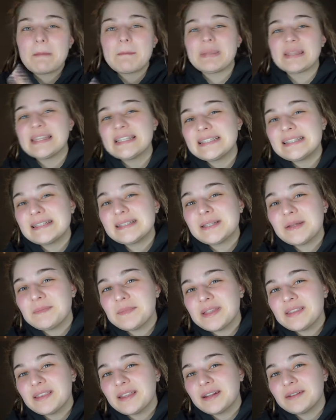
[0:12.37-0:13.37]
But this is
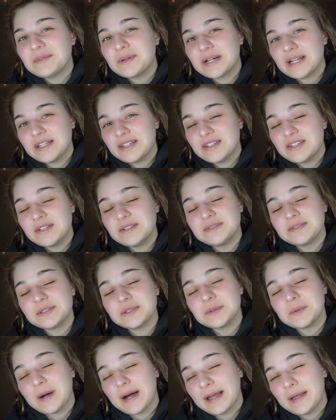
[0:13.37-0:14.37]
something that I've wanted to do
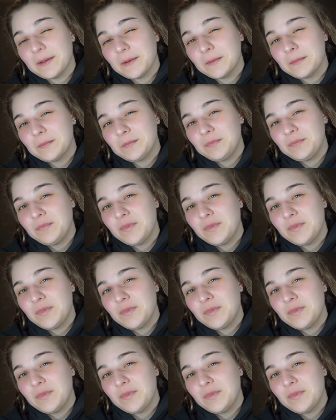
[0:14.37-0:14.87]
for a while.